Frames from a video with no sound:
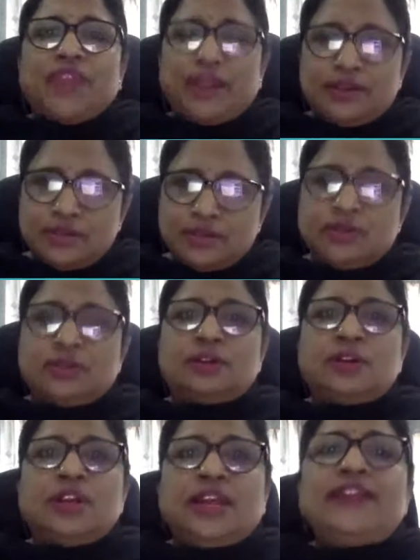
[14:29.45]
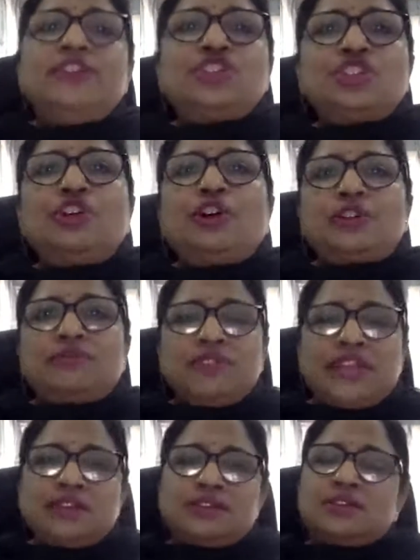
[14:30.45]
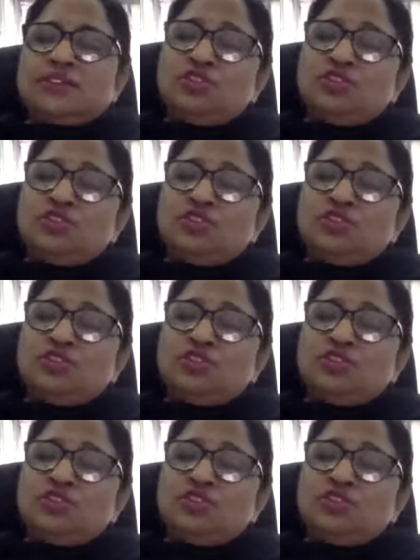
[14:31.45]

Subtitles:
and ensure that